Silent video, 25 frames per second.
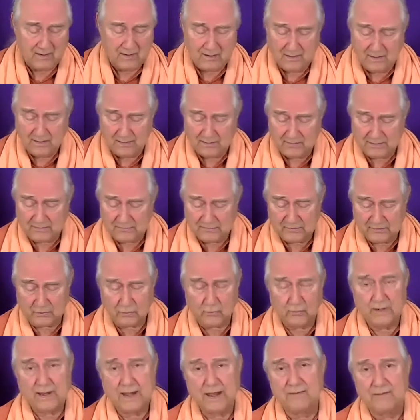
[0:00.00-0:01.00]
things that
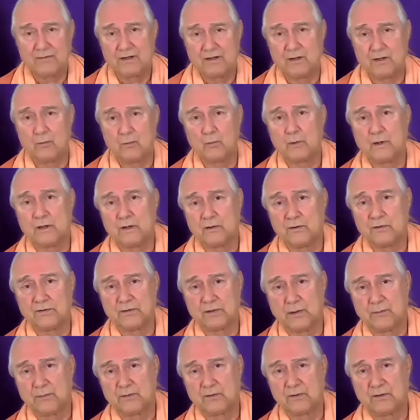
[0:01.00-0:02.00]
don't have any real
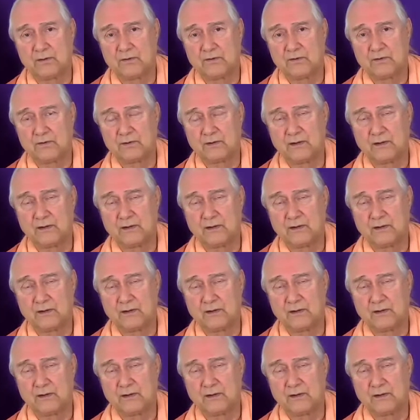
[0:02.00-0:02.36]
substance